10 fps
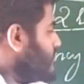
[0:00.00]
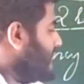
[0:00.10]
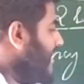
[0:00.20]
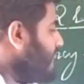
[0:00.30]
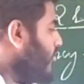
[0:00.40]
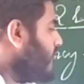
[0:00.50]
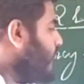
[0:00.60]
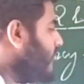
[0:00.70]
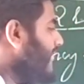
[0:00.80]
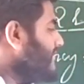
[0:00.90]
So
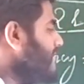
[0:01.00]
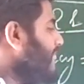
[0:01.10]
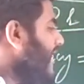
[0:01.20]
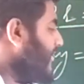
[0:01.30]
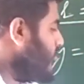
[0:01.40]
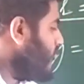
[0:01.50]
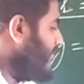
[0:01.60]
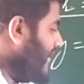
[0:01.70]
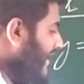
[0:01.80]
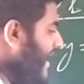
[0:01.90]
therefore 4 by 3 pi r
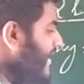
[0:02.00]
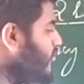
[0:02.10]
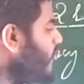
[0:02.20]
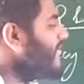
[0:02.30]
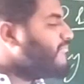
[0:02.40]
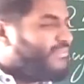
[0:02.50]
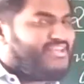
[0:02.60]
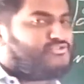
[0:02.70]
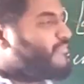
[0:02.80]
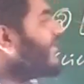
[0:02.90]
cube. A cube in place